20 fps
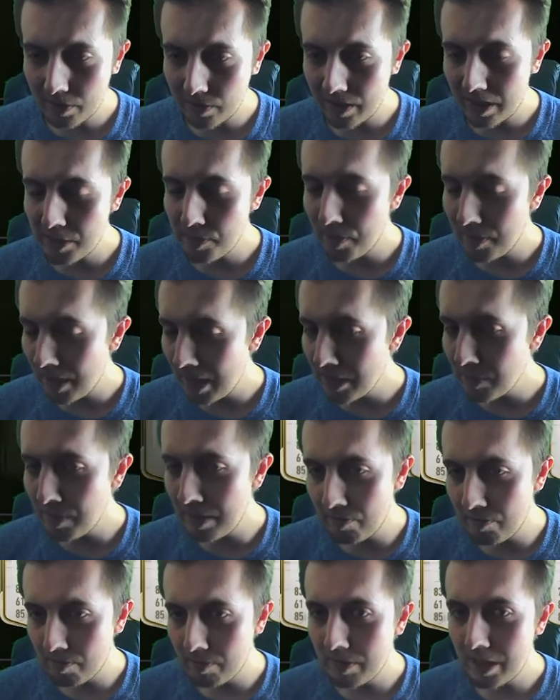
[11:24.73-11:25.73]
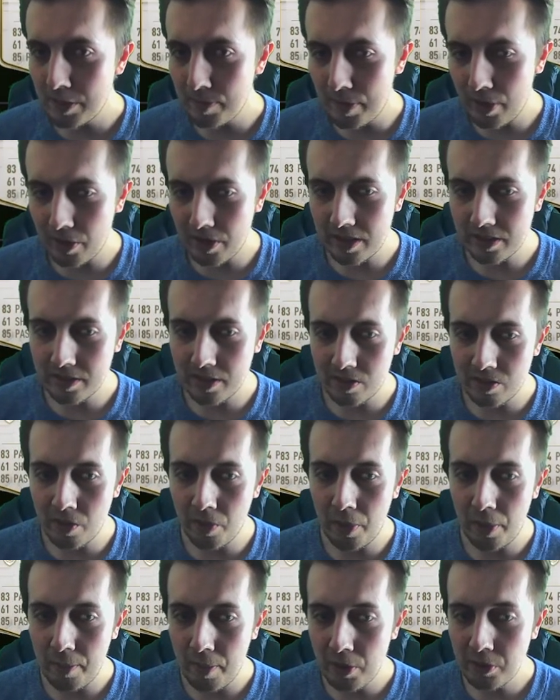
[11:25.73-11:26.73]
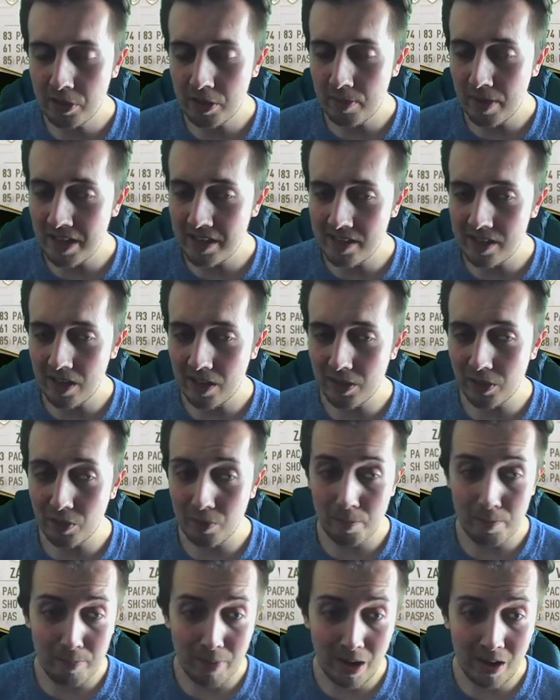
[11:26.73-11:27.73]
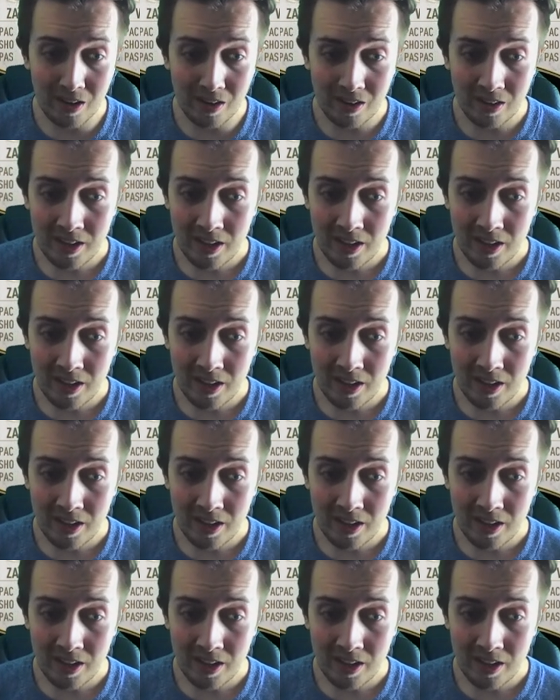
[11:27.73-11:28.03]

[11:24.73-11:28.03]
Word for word: Let's let's be let's be honest, it's not the most amazing icon, but